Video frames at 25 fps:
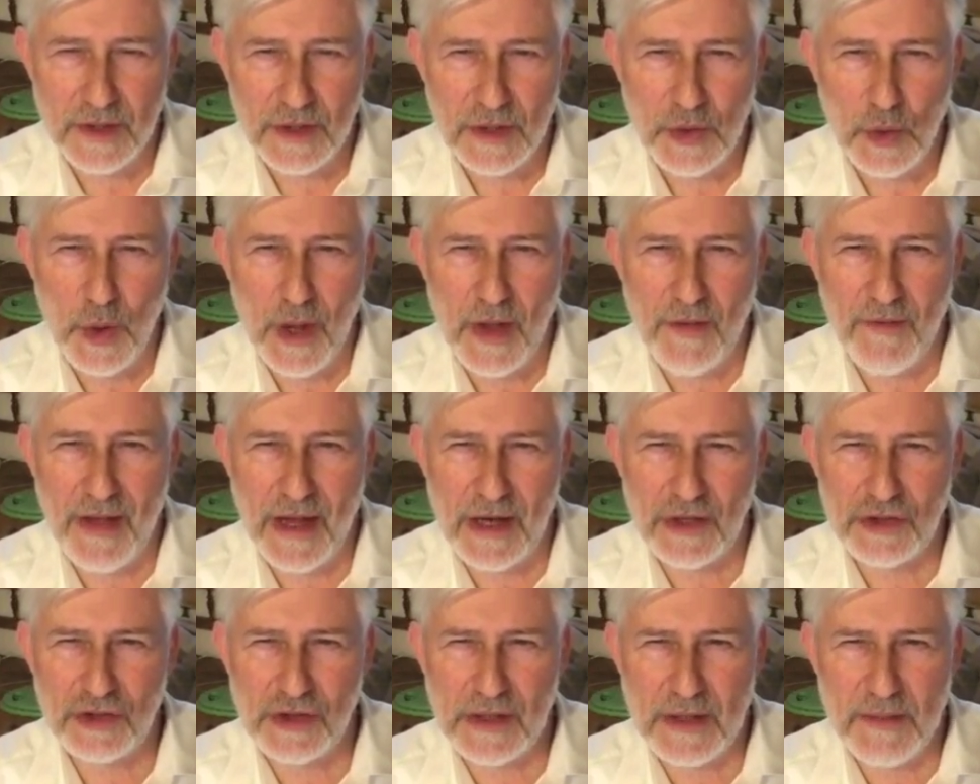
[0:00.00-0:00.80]
You have
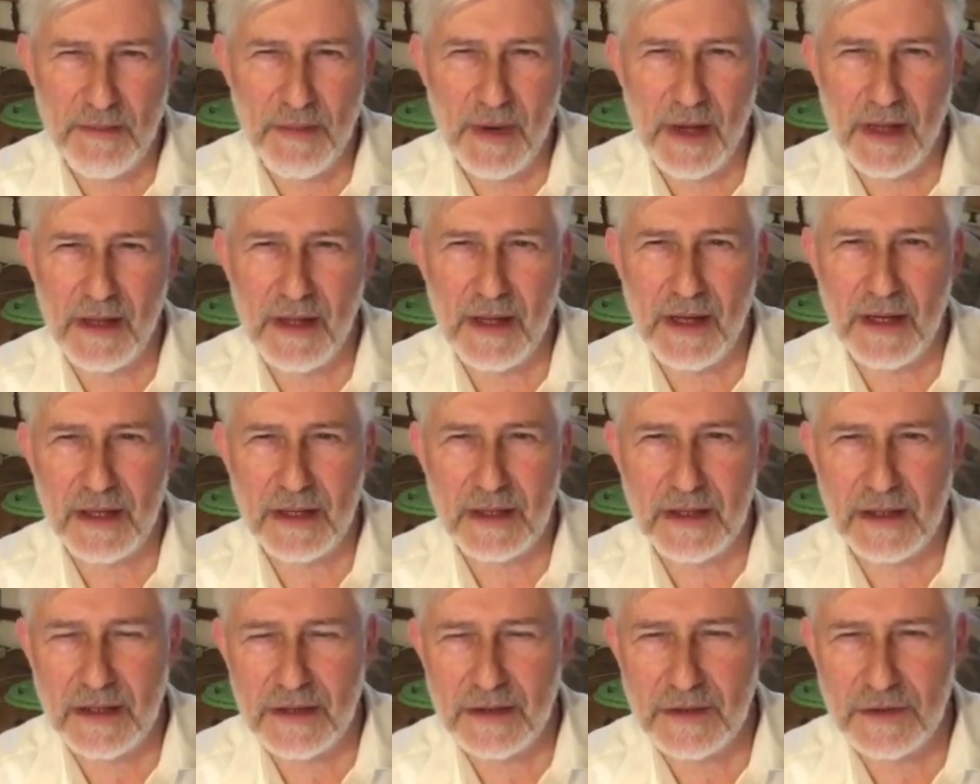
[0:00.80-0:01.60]
actually
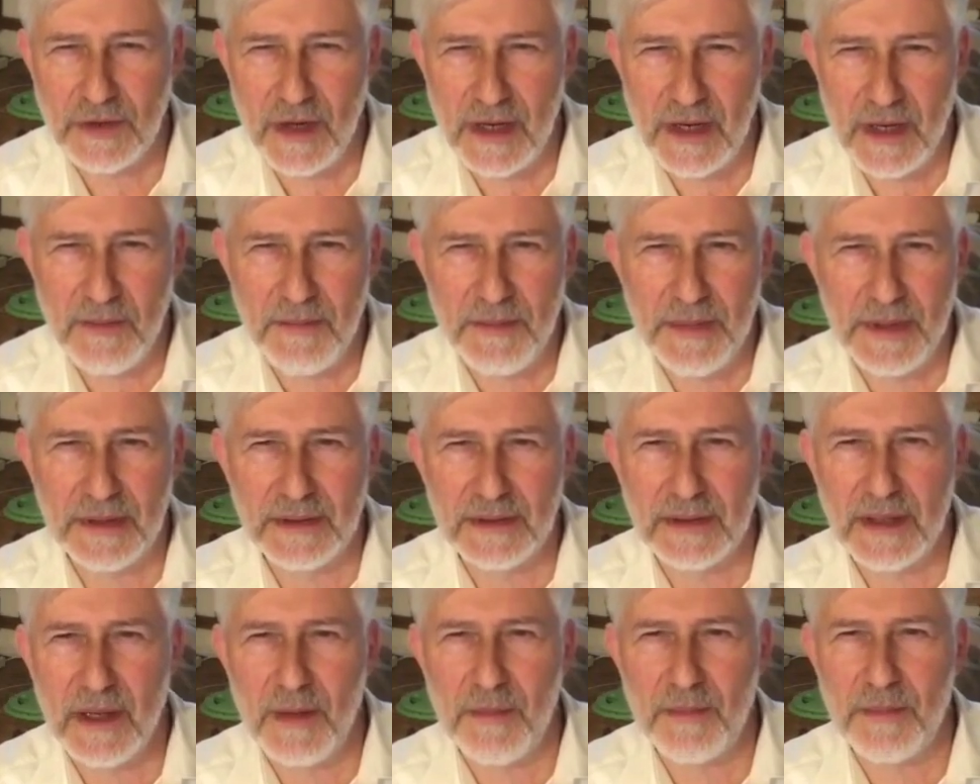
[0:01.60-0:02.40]
Balak trying to
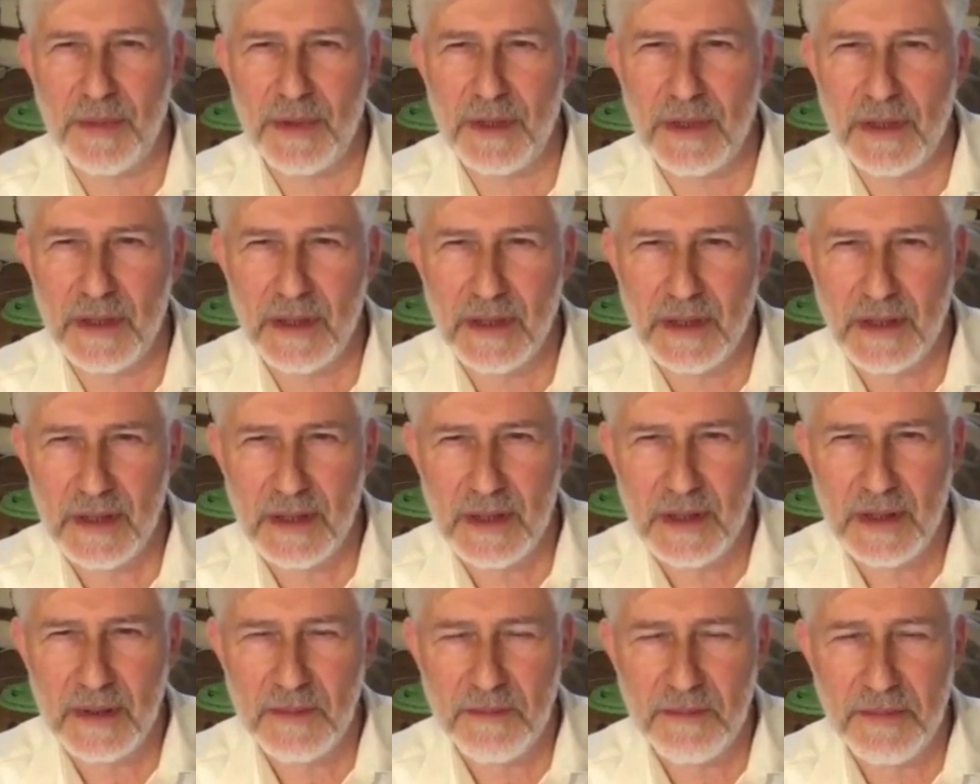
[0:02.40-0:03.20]
build up
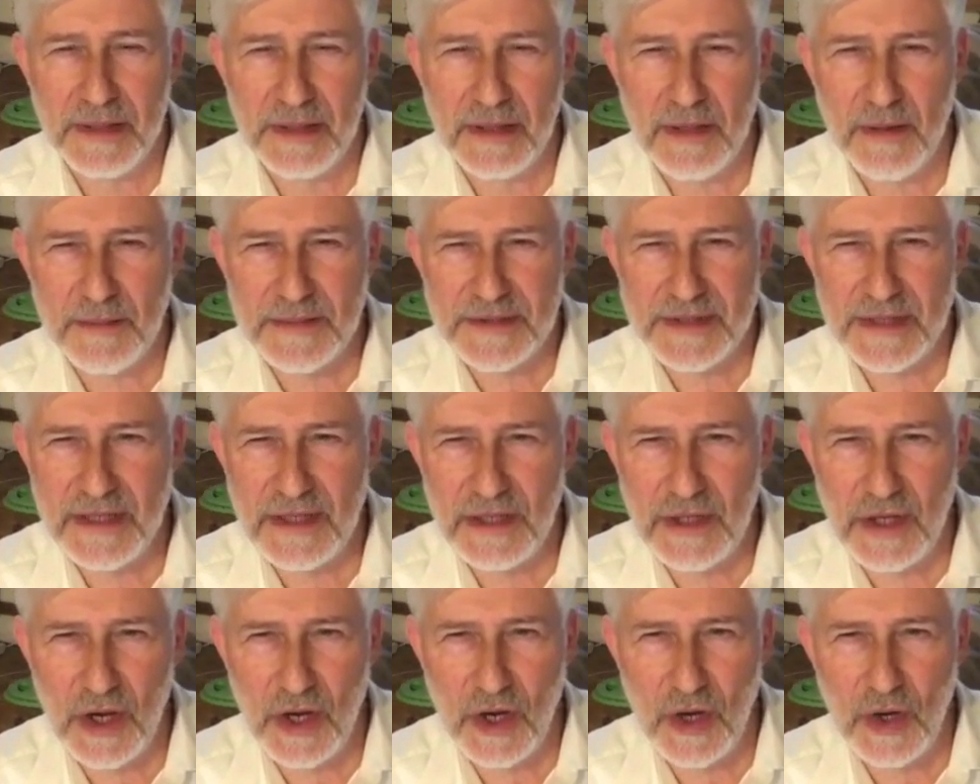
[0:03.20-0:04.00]
Bilam's
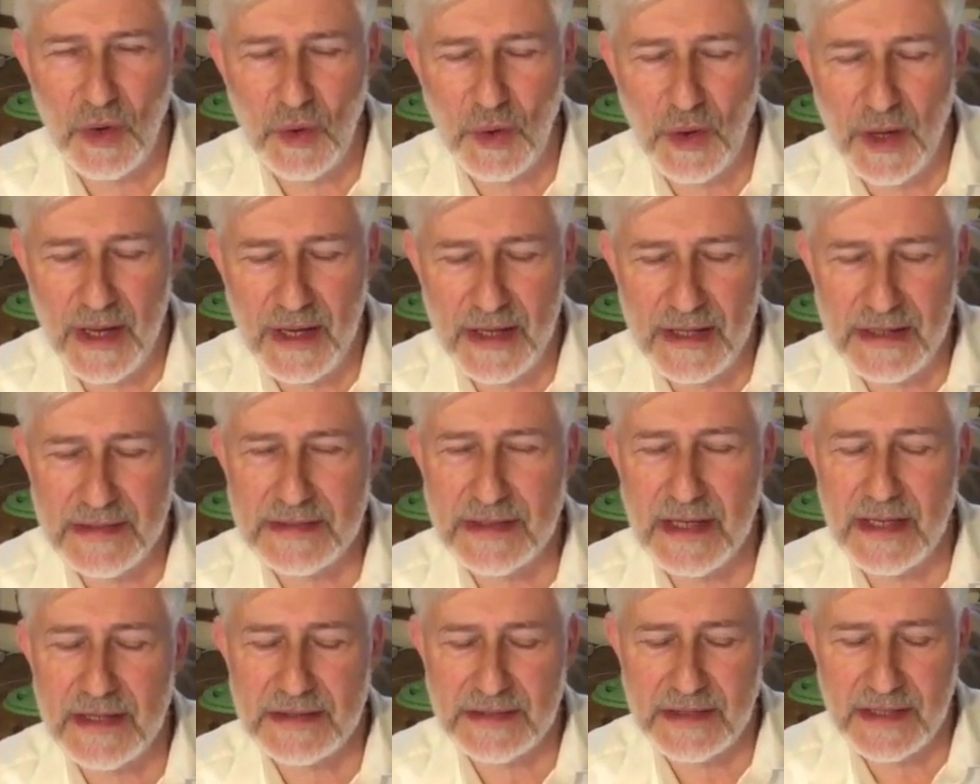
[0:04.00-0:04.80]
ego, and he
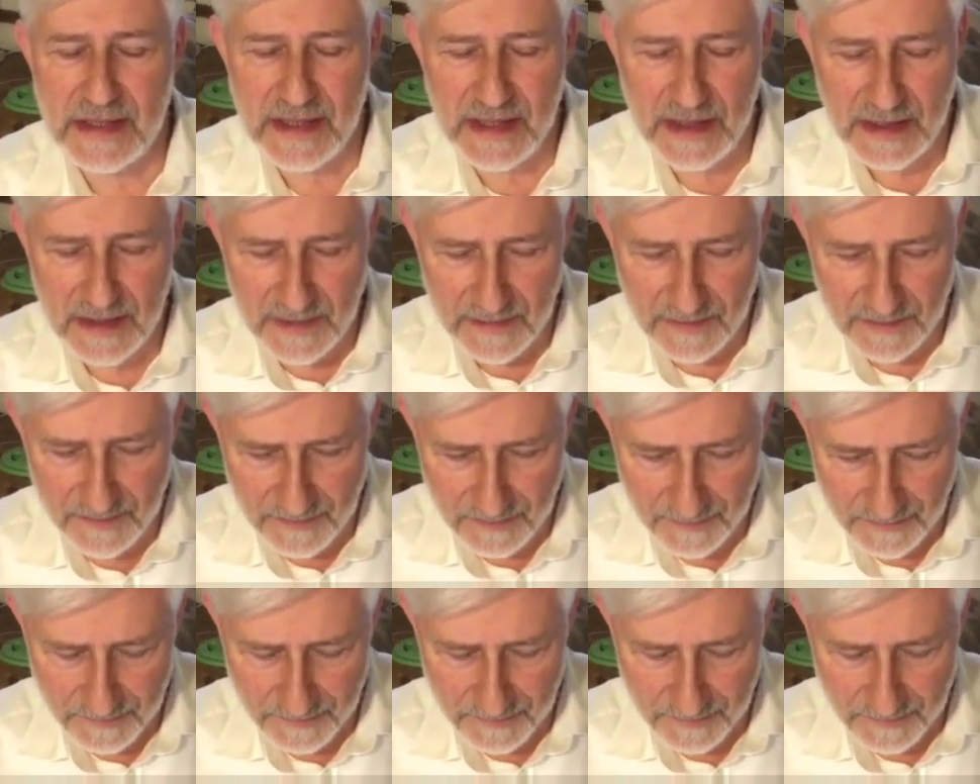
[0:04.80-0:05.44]
says to him,